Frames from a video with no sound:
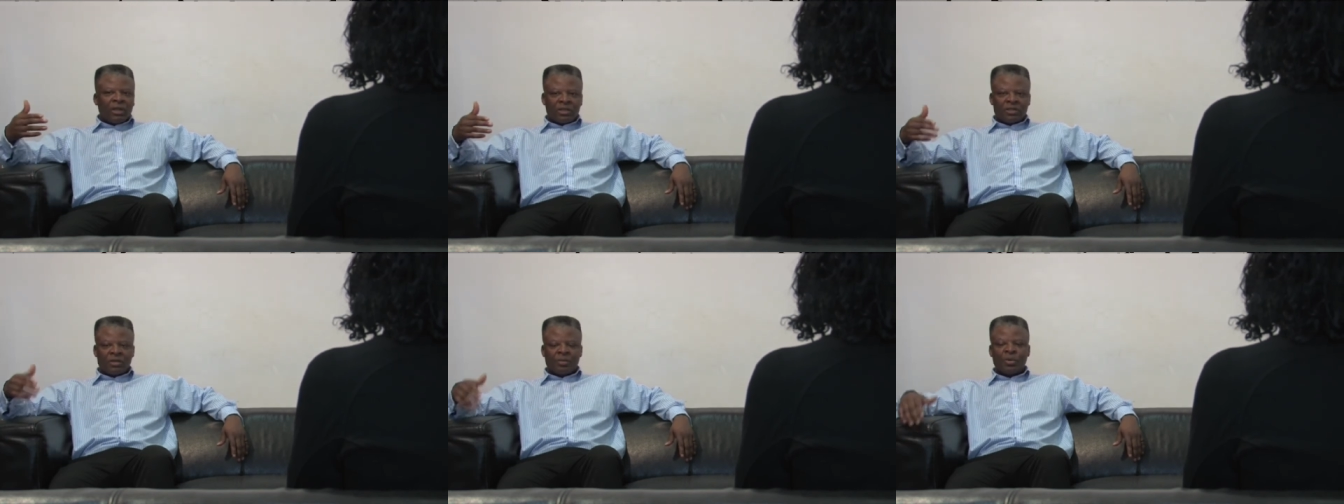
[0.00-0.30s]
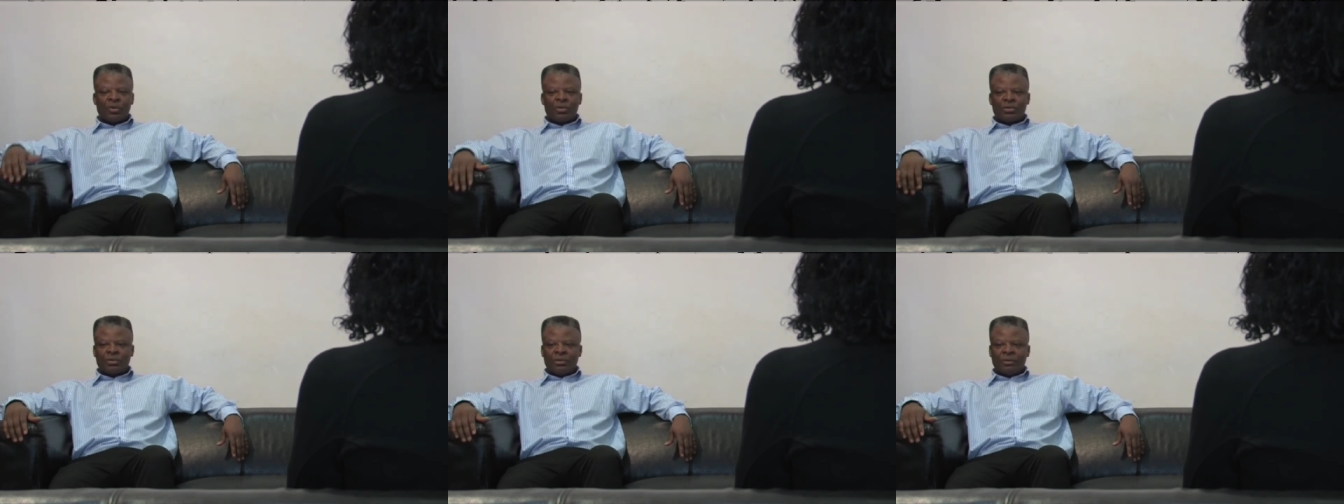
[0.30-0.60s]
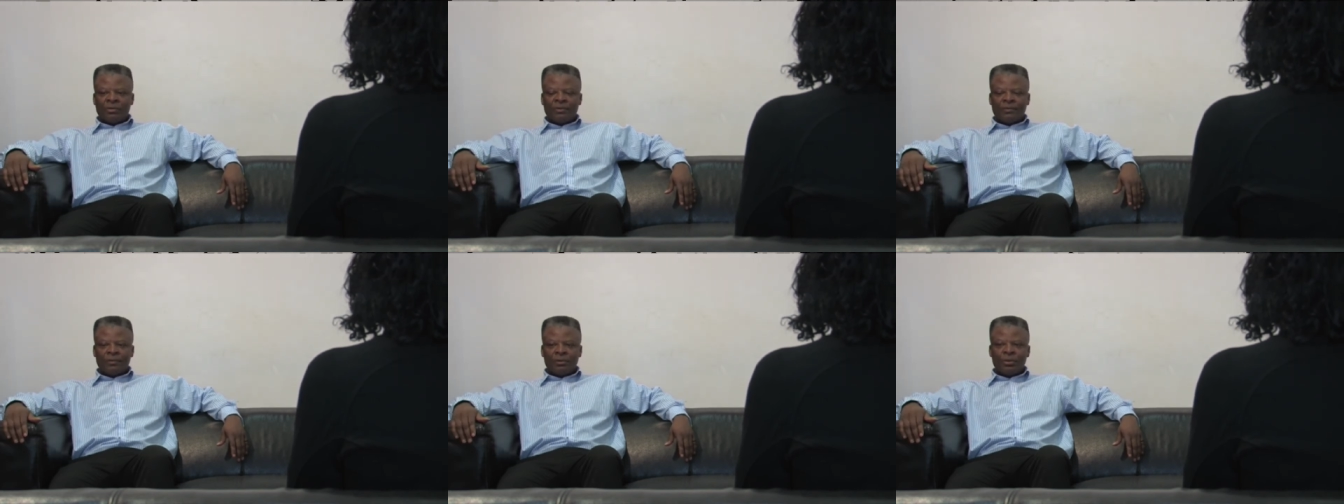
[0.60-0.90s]
as opposed to a
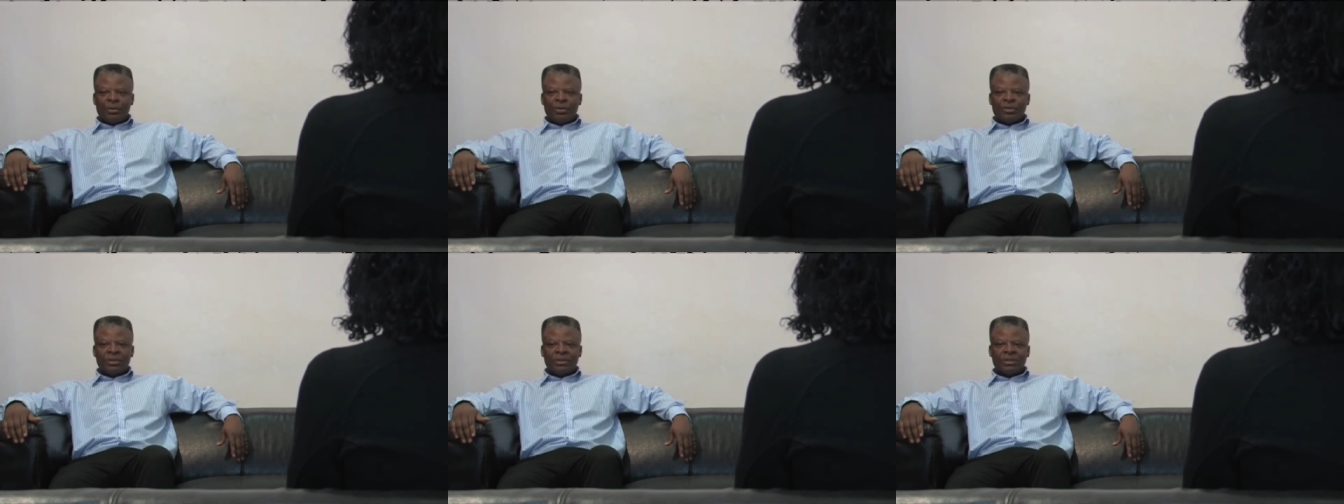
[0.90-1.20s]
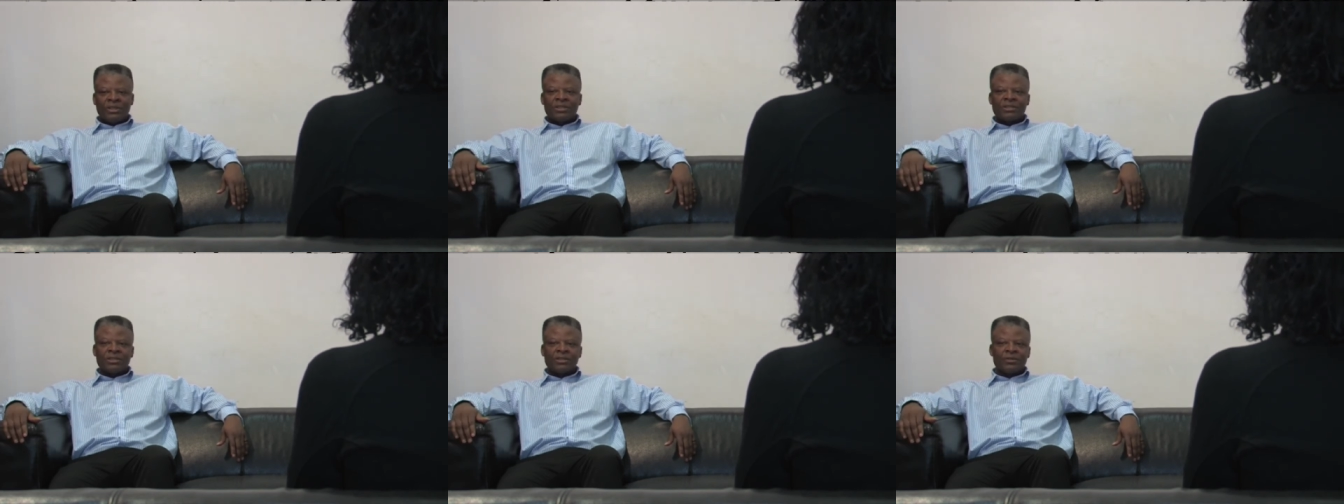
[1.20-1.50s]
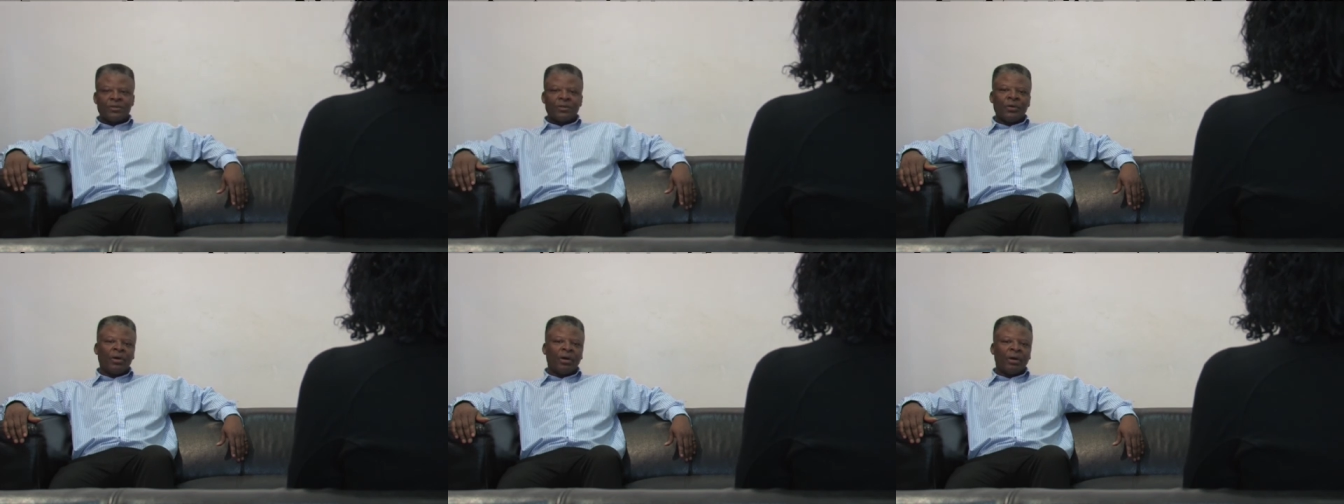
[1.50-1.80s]
revolution. This
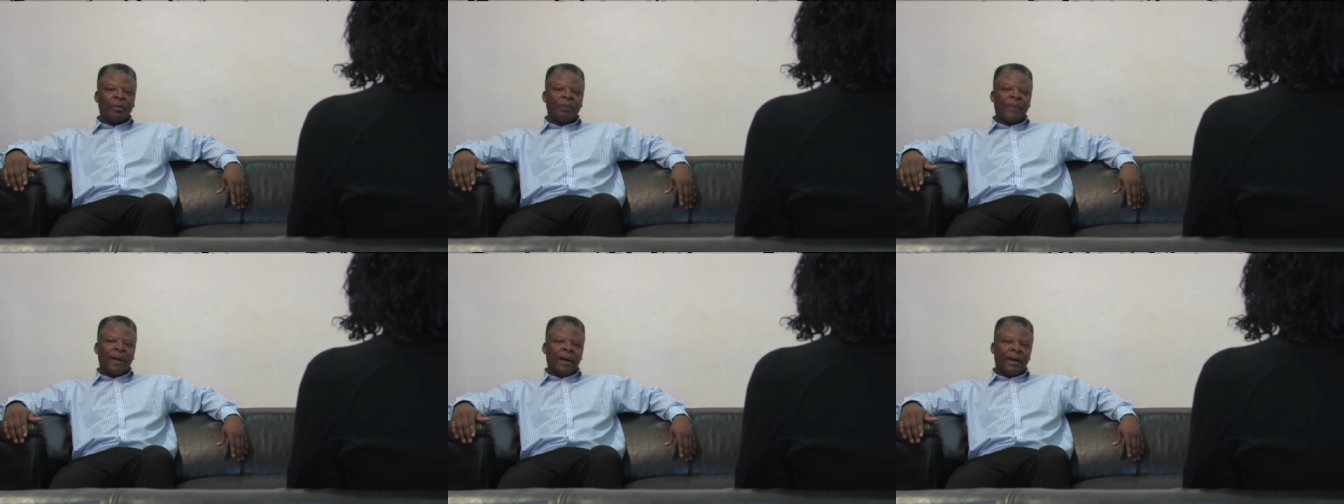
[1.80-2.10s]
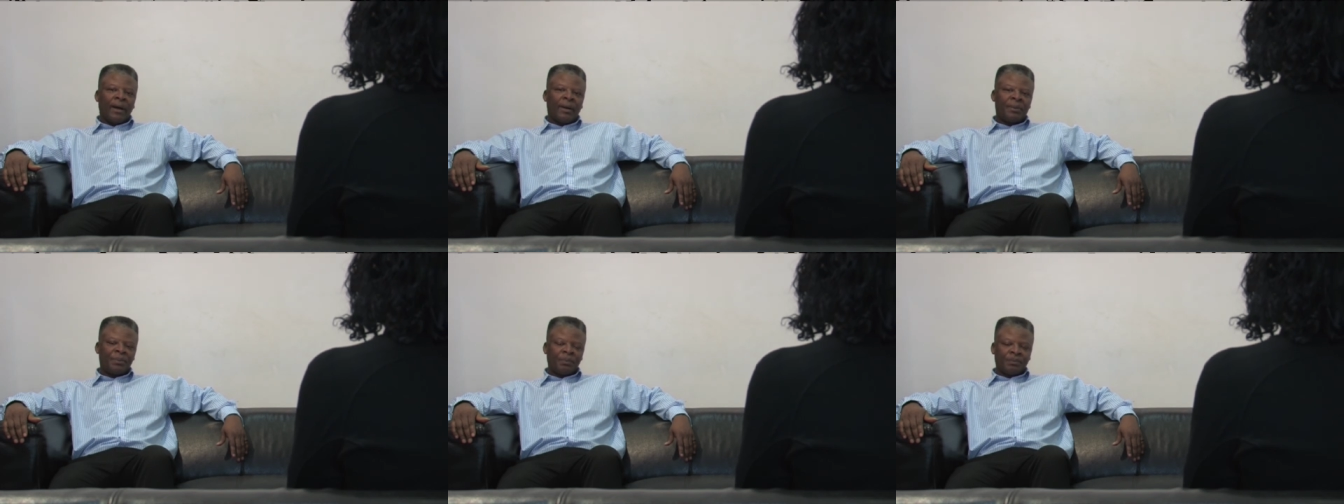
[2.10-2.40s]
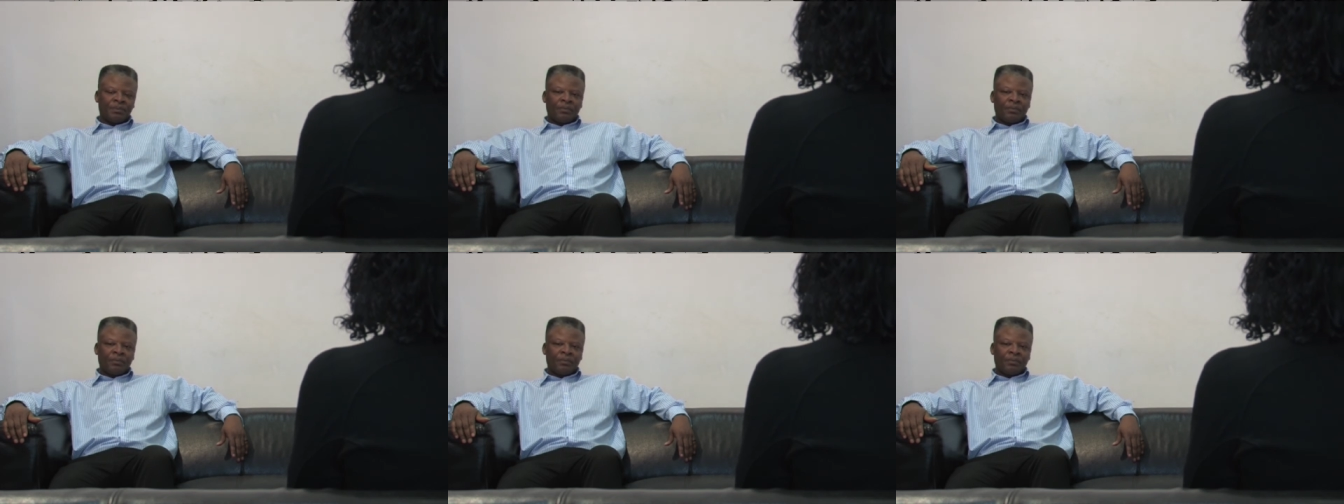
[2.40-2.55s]
is not about,